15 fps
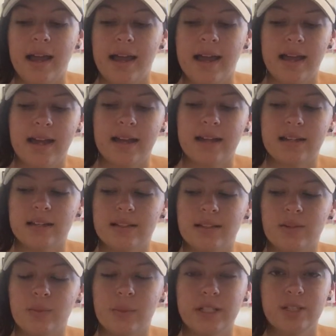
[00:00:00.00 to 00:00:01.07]
And
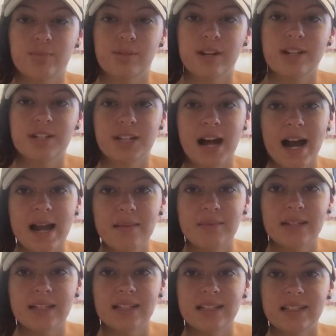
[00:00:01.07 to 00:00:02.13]
when you break your
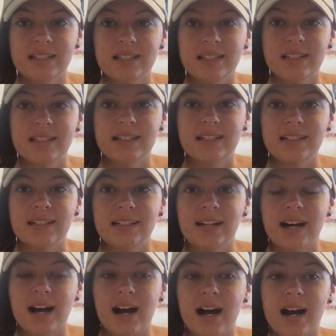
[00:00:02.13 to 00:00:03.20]
hymen,
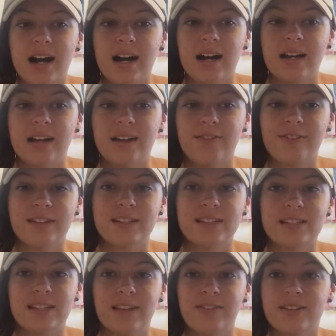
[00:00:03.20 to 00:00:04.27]
if
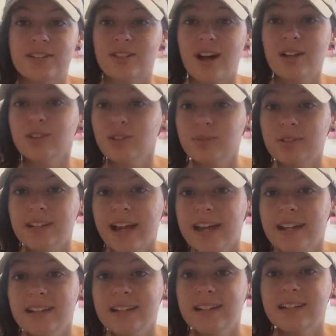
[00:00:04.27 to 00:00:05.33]
it's not
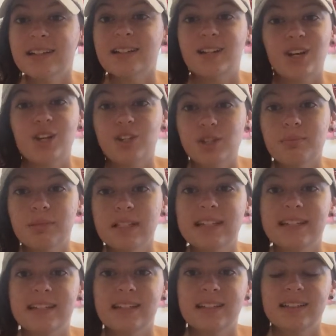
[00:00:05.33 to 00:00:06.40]
lubricated, you
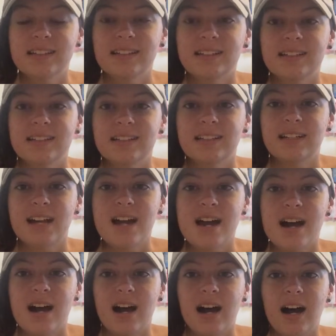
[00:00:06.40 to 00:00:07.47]
bleed.
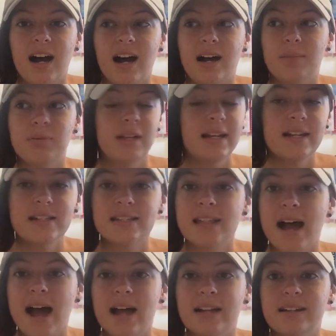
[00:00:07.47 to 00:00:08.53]
Plain as
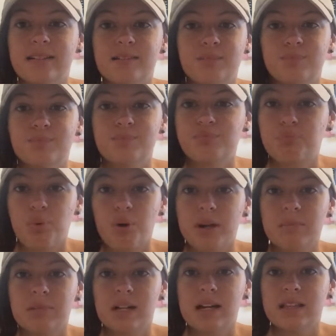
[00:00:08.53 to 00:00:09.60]
that,
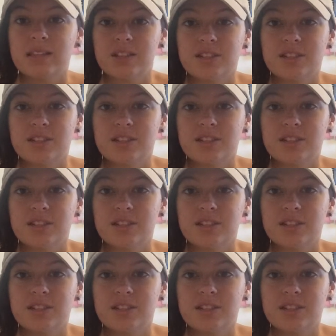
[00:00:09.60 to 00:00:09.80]
point blank.